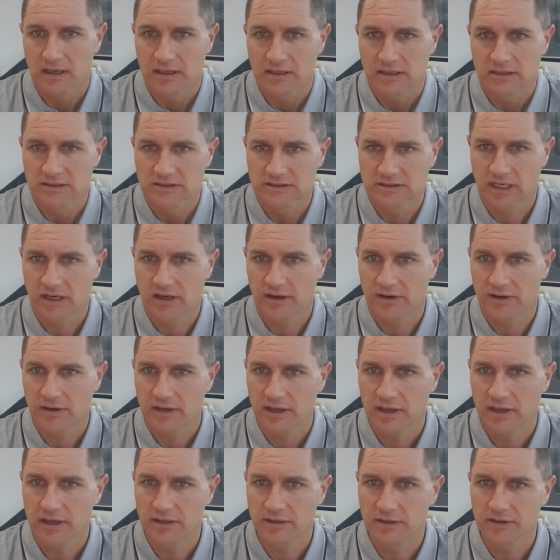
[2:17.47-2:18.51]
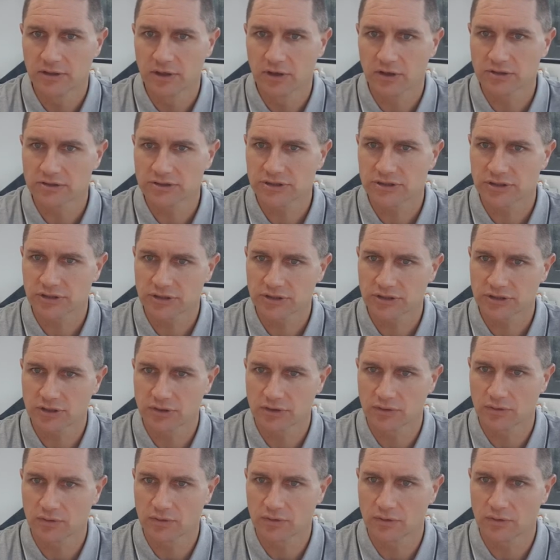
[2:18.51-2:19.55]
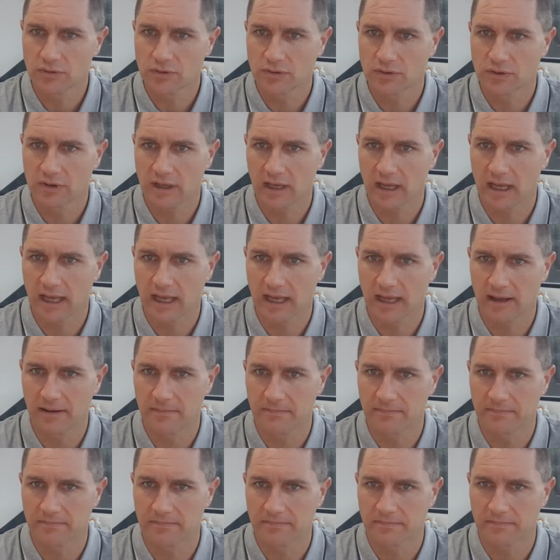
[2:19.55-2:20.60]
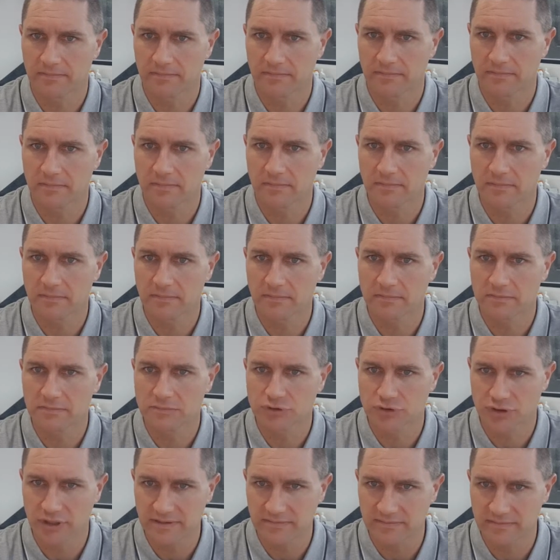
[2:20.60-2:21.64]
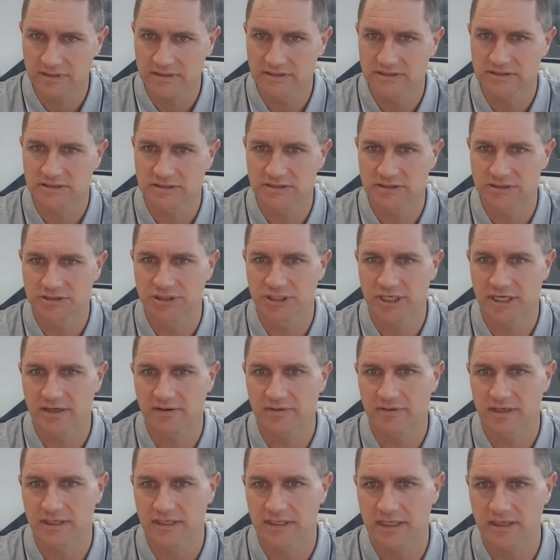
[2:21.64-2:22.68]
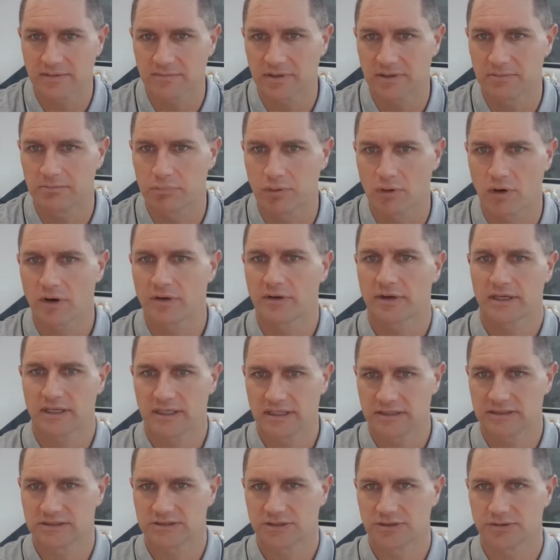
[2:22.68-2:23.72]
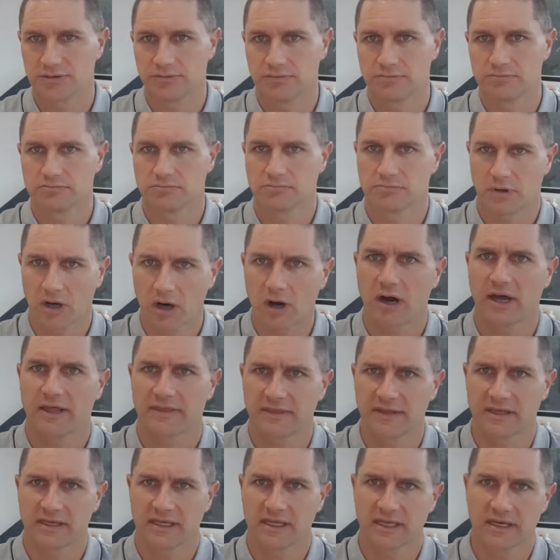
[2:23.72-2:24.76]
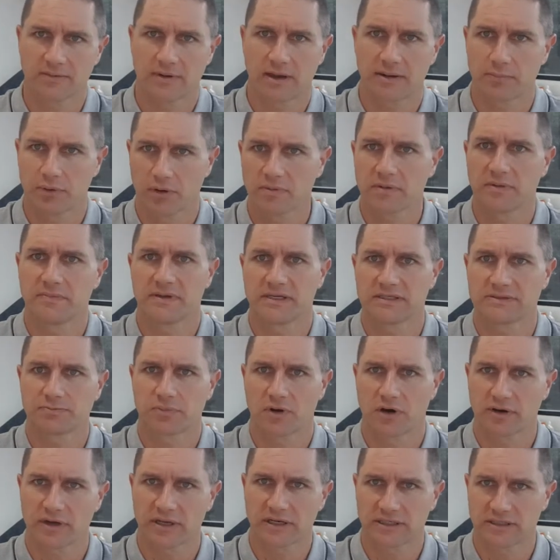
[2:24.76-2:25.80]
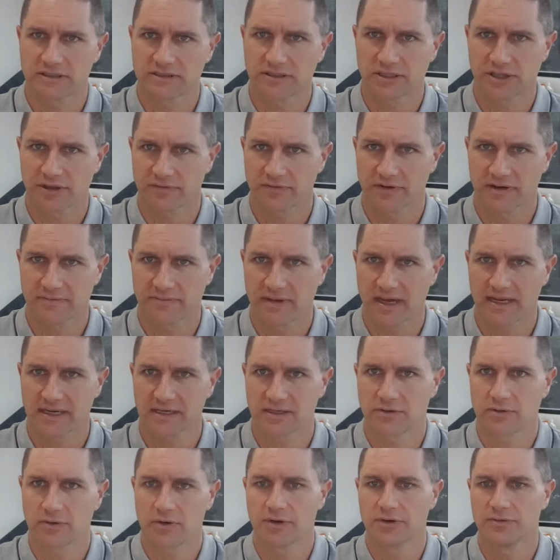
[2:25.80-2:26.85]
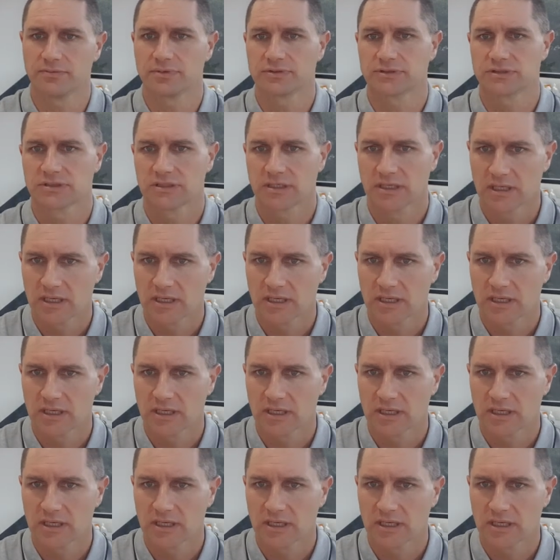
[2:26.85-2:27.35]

So, non surgical um, treatments generally can be broken into, I think anyway, probably best broken into three main groups.